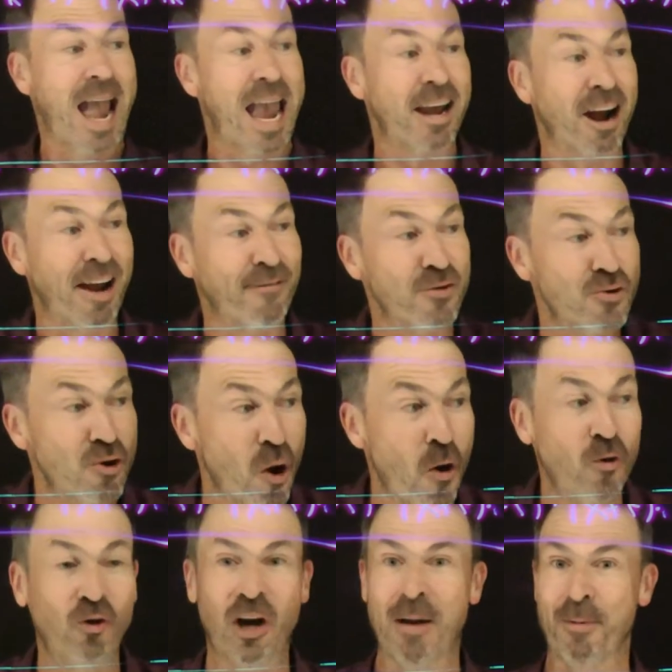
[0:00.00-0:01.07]
And I have
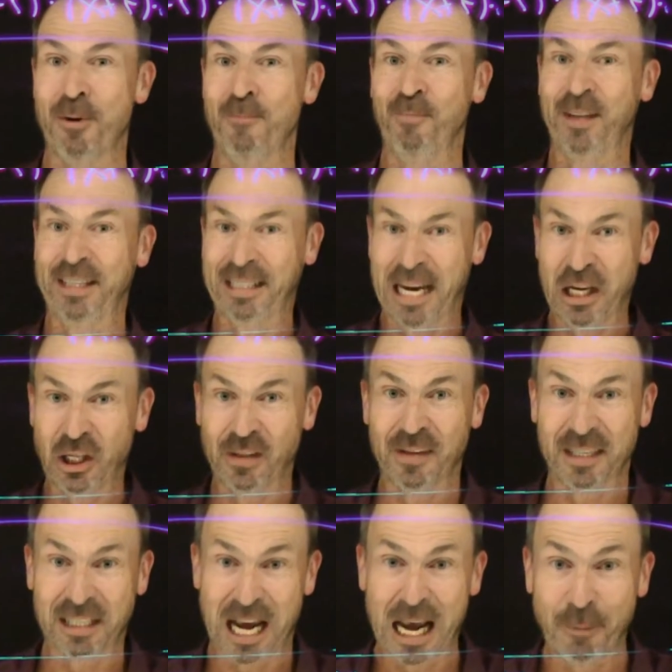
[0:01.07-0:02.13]
no trouble teaching
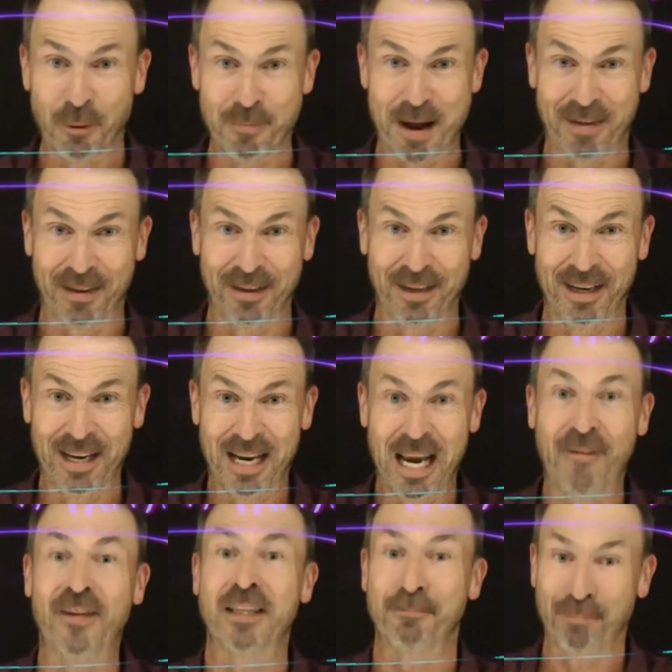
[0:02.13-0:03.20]
this table method
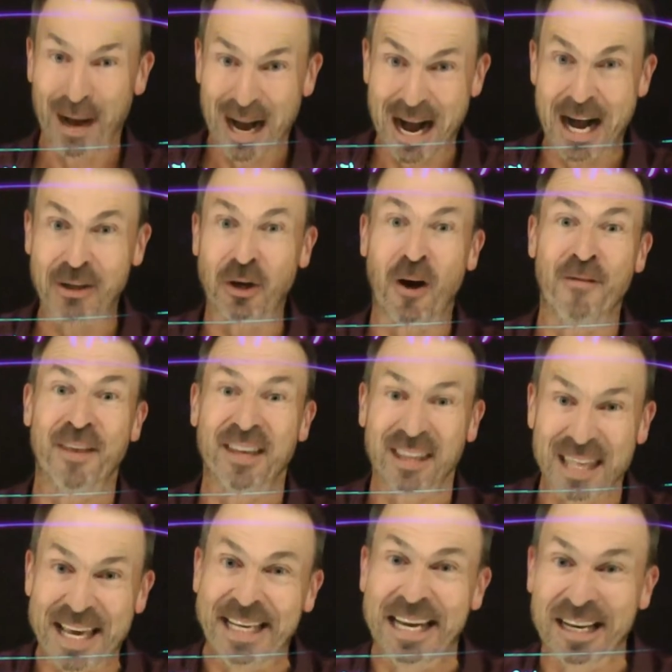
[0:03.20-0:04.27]
if it's part of the
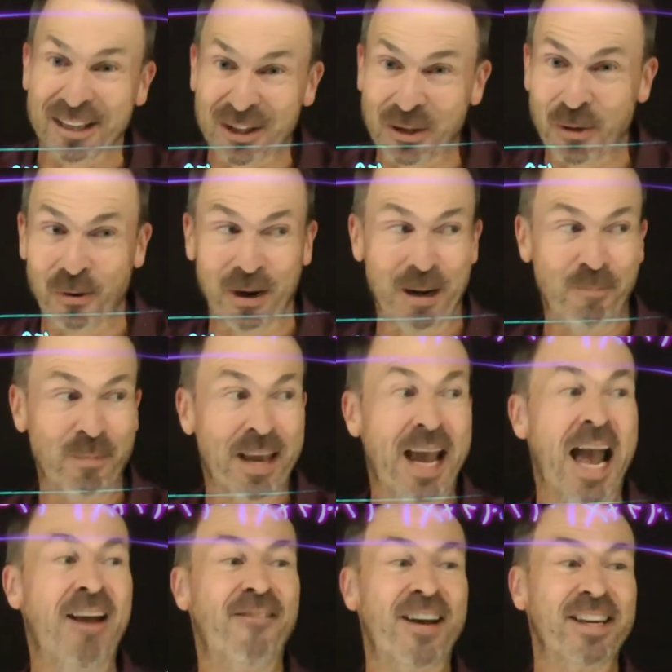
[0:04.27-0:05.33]
thinking story.
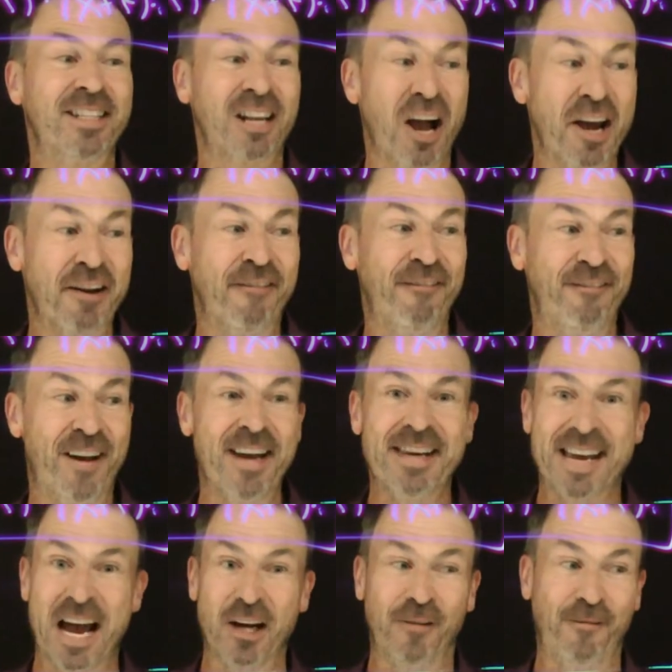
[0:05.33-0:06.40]
In fact, it's kind of
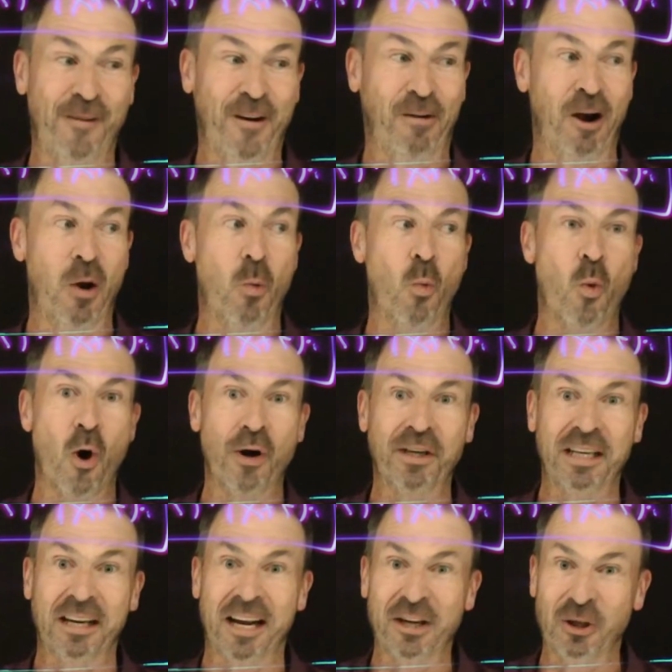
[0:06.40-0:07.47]
fun now to figure out
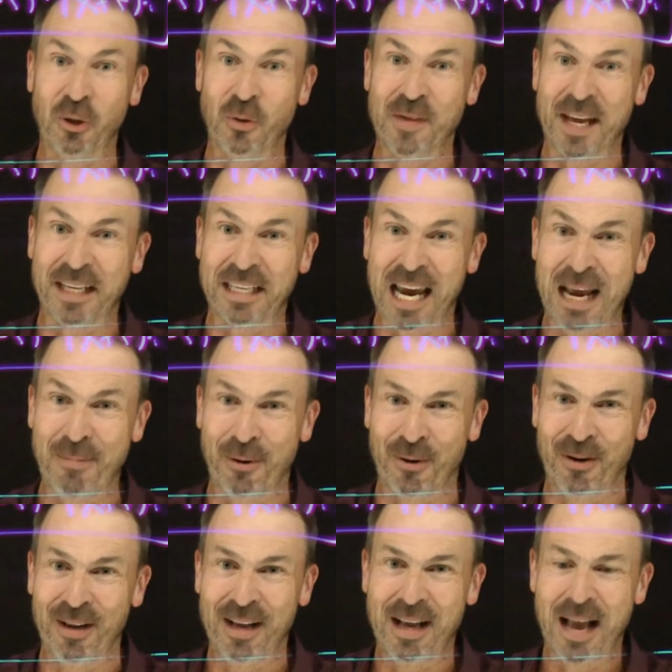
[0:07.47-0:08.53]
what did I do in that
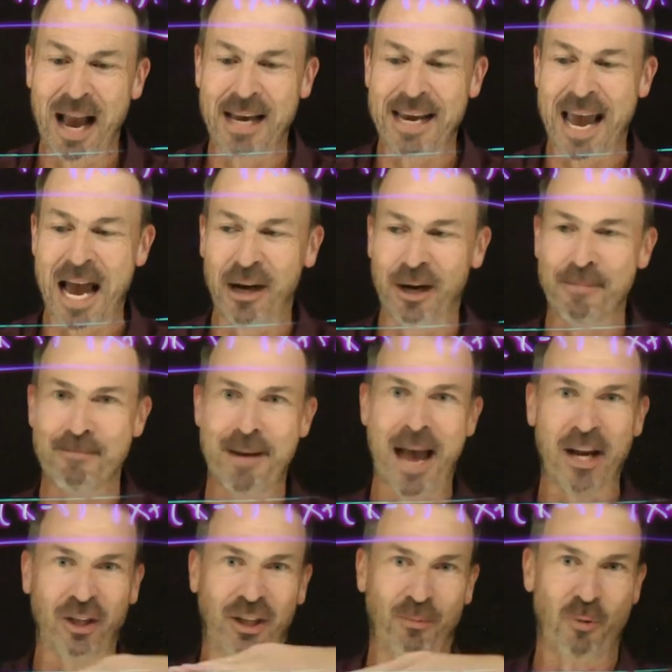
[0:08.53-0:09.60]
table and how did it
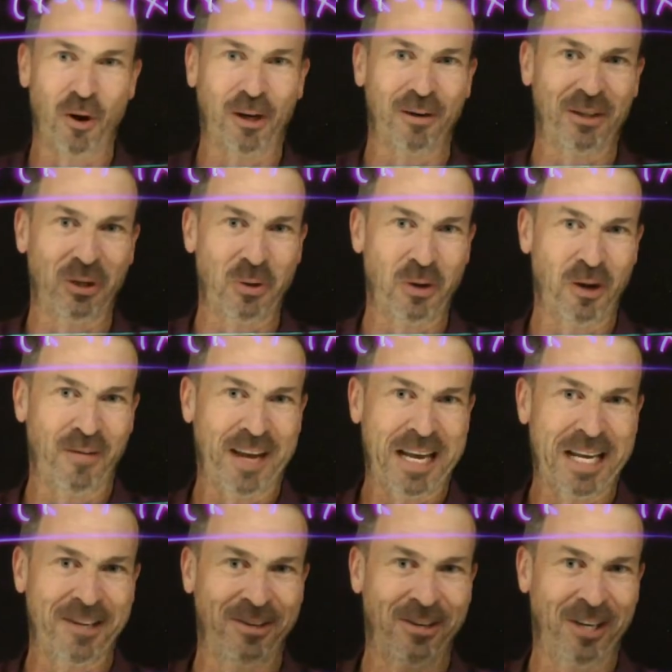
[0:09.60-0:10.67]
match the work I was doing over
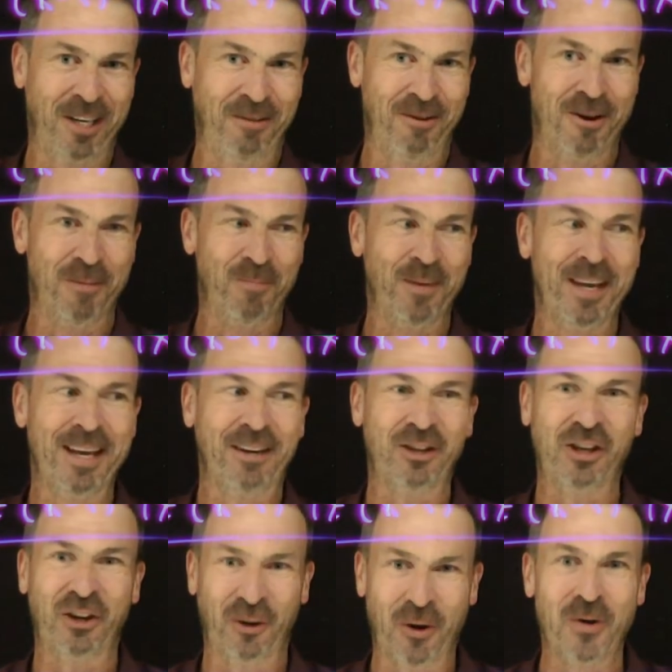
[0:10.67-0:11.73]
here earlier on,
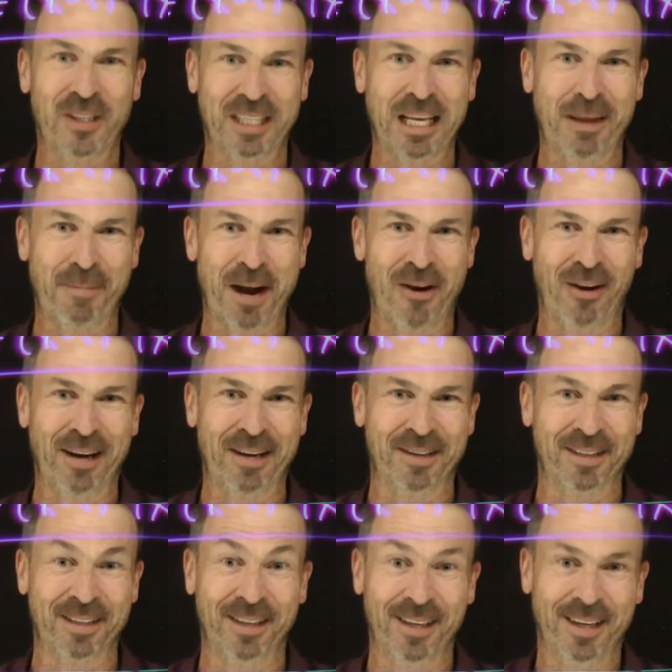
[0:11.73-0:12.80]
because you could see the
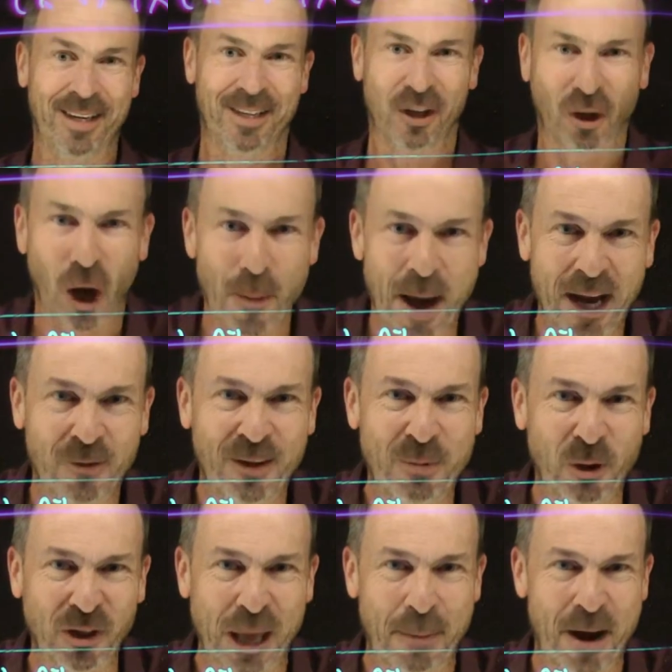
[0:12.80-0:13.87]
parallels. So go back and
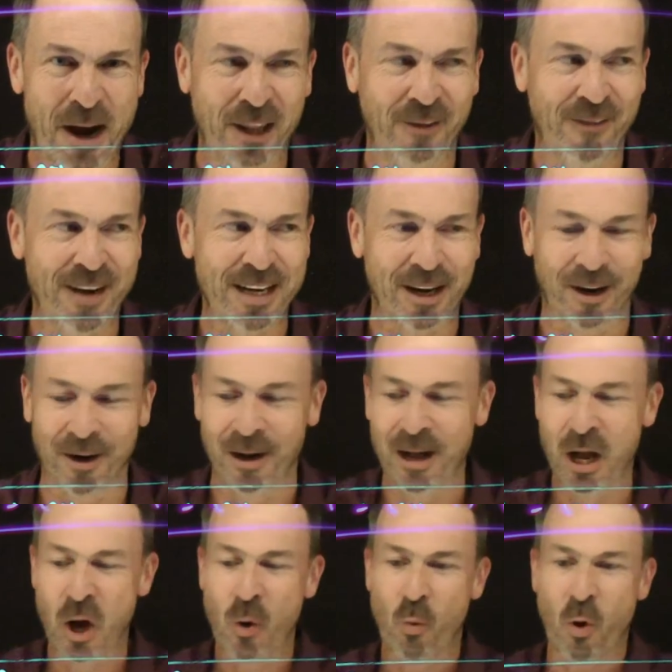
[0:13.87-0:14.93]
rewatch that part of the video,
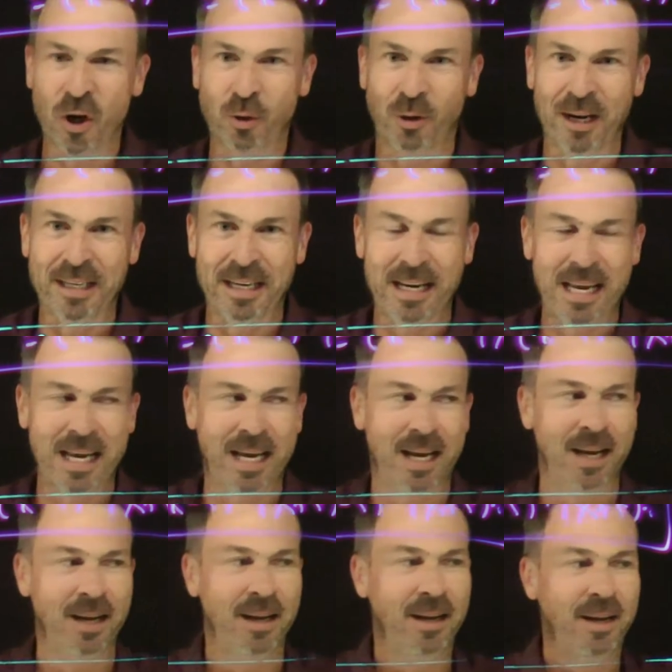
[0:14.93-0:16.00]
watch what I did
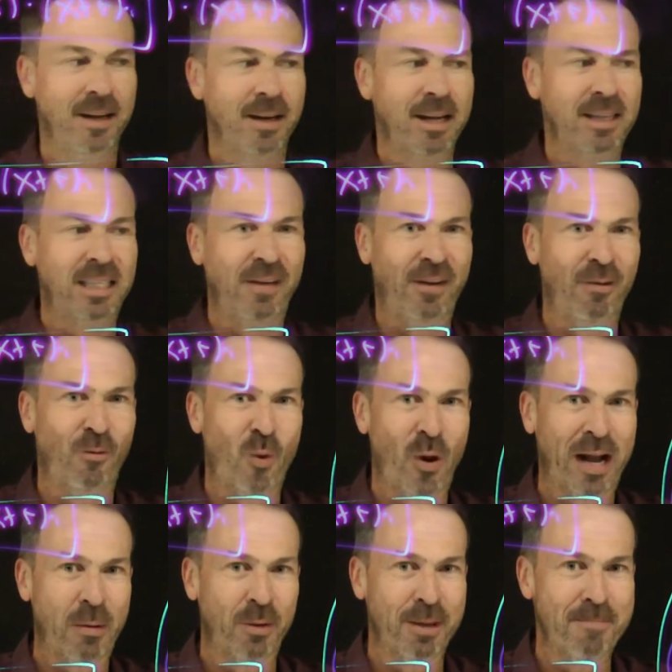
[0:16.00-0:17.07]
here, and see if you can
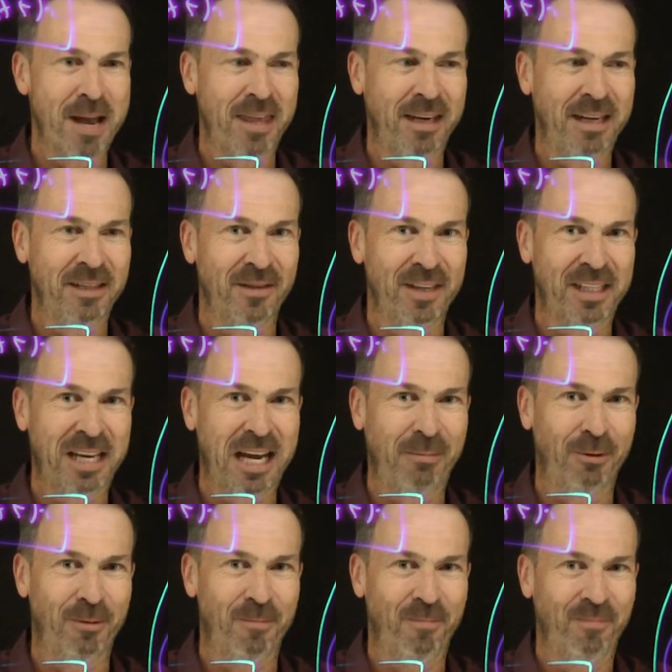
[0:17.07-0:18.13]
work out what the method is on this
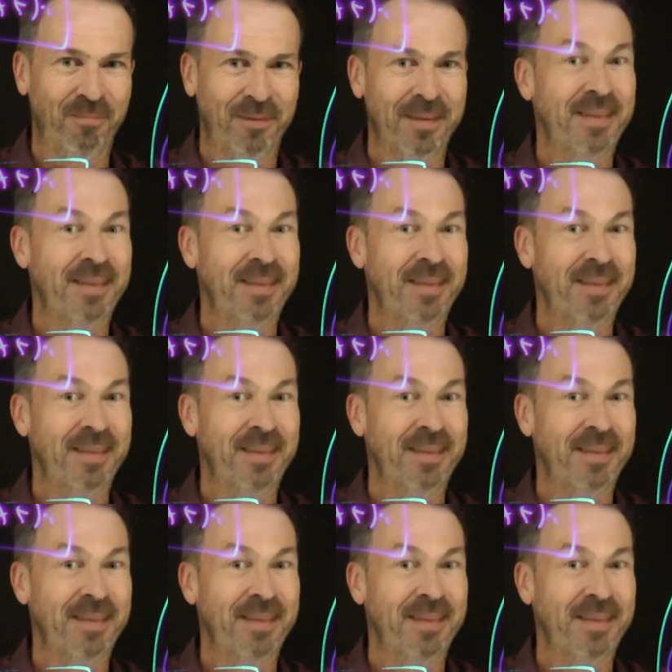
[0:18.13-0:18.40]
table.